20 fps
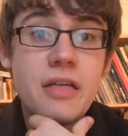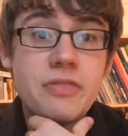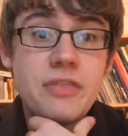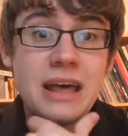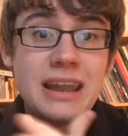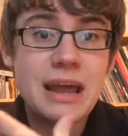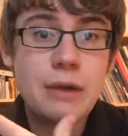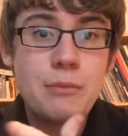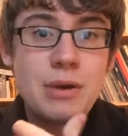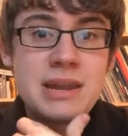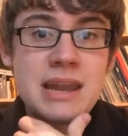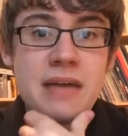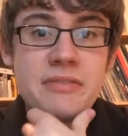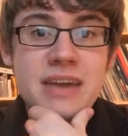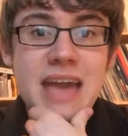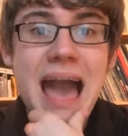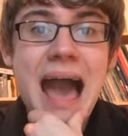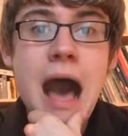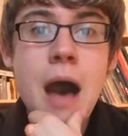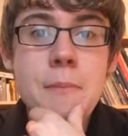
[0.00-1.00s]
than like when like
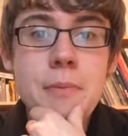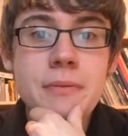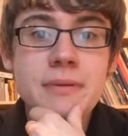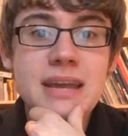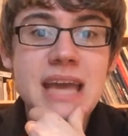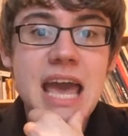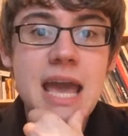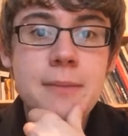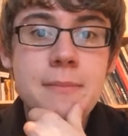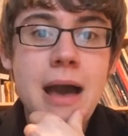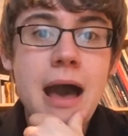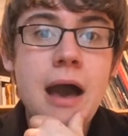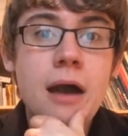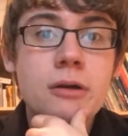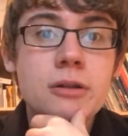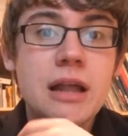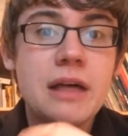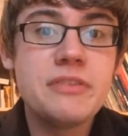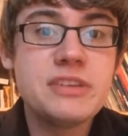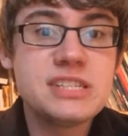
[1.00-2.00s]
the album came
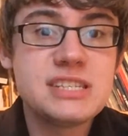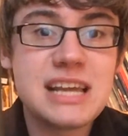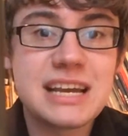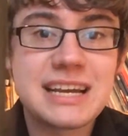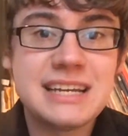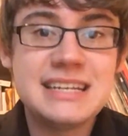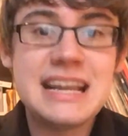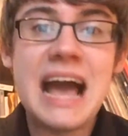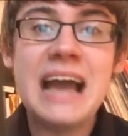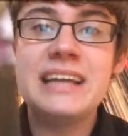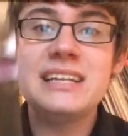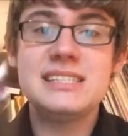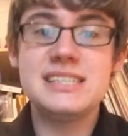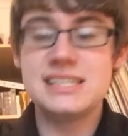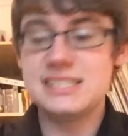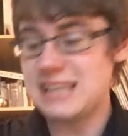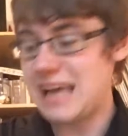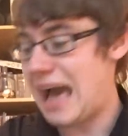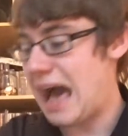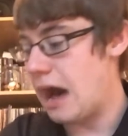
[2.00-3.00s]
out. Like this is like a
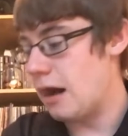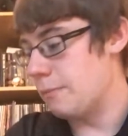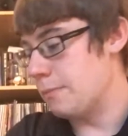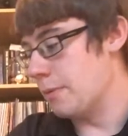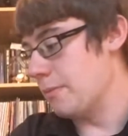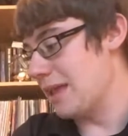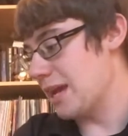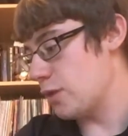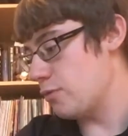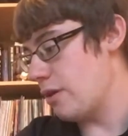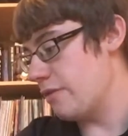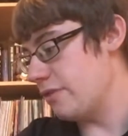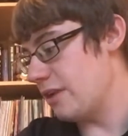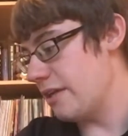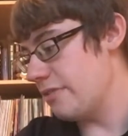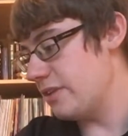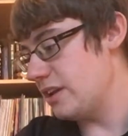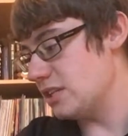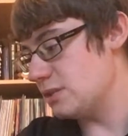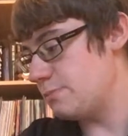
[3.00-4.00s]
90s album, like whether
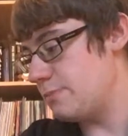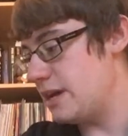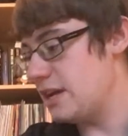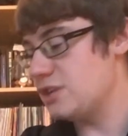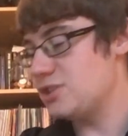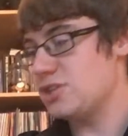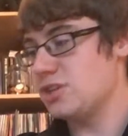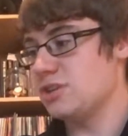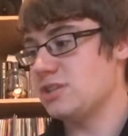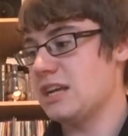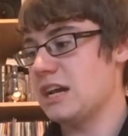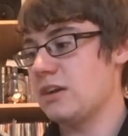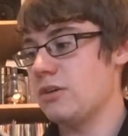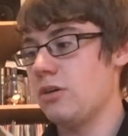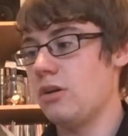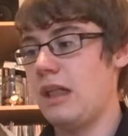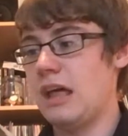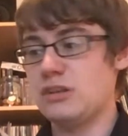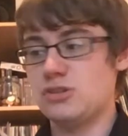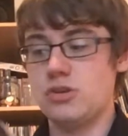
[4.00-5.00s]
like these pictures like
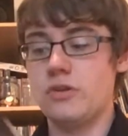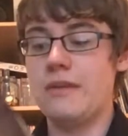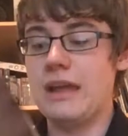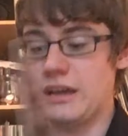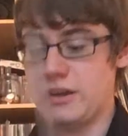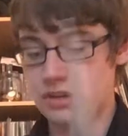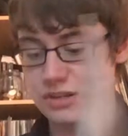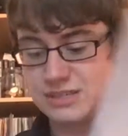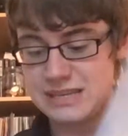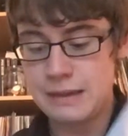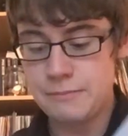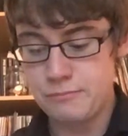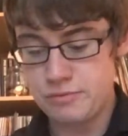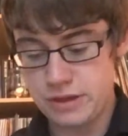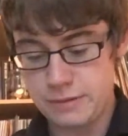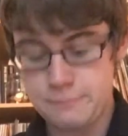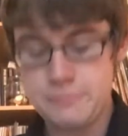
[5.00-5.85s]
are like sort of like contemporary